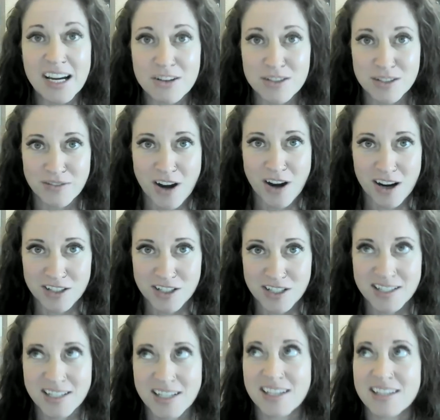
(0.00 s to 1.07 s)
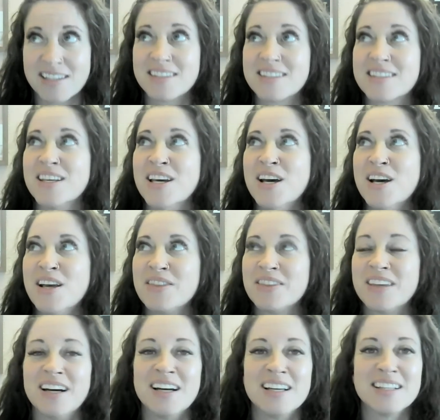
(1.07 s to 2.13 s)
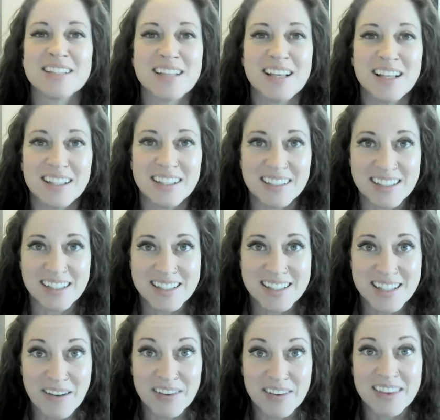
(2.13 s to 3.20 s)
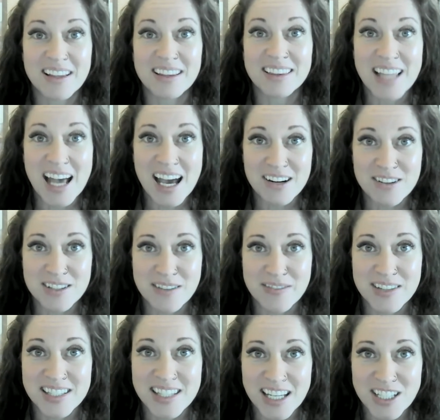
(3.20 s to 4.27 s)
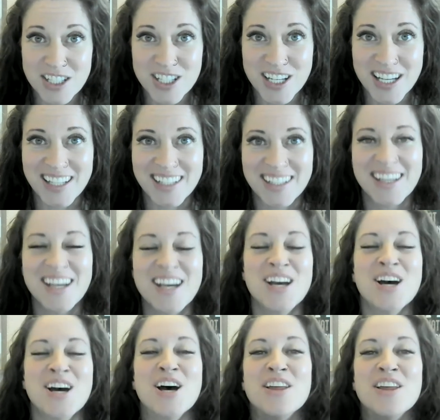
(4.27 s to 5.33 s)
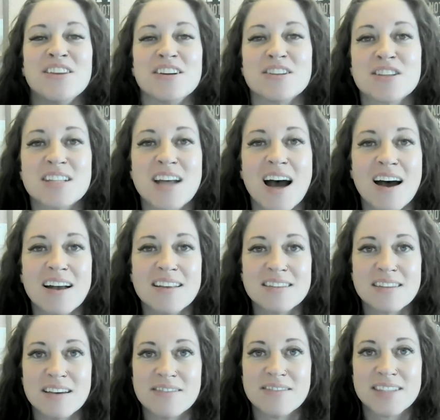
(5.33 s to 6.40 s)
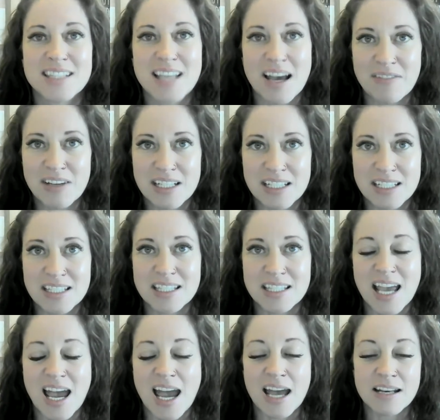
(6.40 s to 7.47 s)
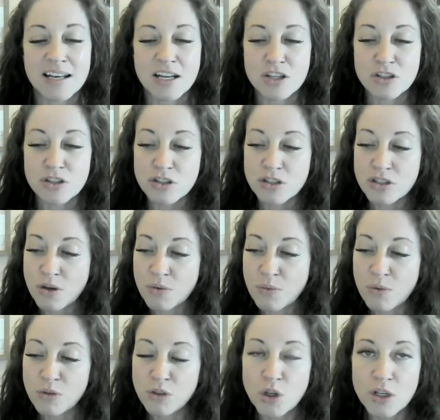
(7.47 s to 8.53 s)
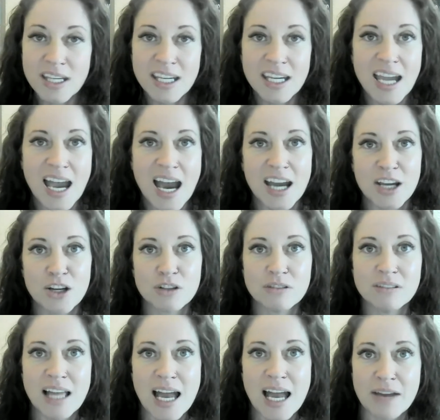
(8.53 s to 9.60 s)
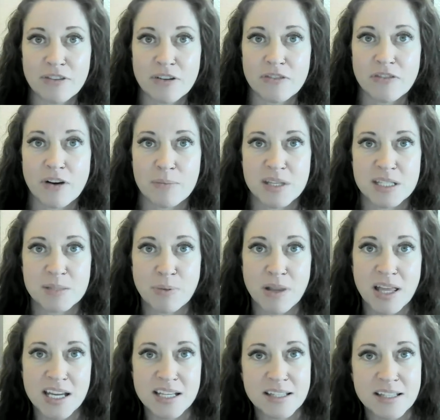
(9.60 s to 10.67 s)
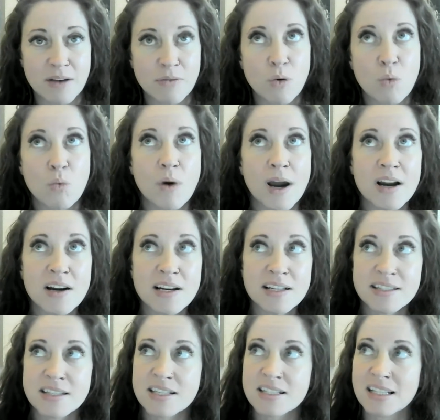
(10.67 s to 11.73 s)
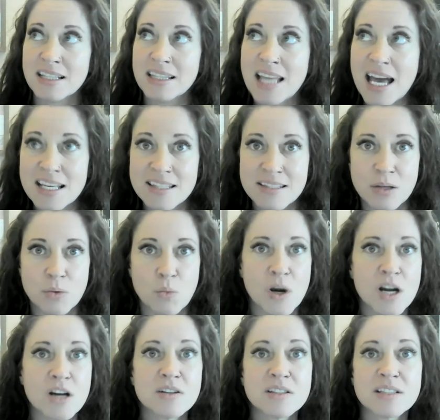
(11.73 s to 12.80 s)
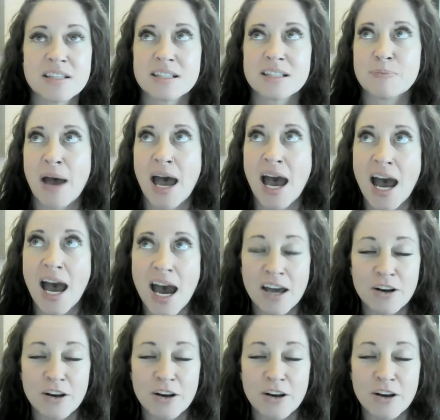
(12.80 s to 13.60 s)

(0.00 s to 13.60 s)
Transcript: layers of consciousness, the 7 ladders of ascension. There's tons of 7s. And so looking at your life from this place of where is this lesson? Where's this